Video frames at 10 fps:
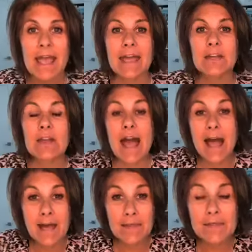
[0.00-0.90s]
And
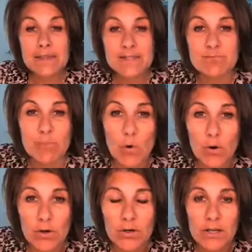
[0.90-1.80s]
on this
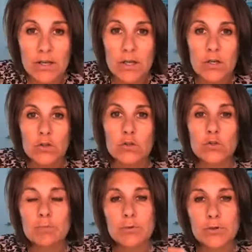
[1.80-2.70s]
board,
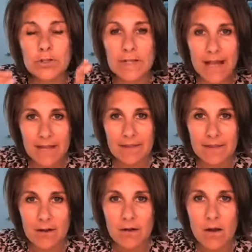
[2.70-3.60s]
you put on
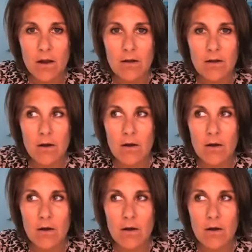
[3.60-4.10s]
there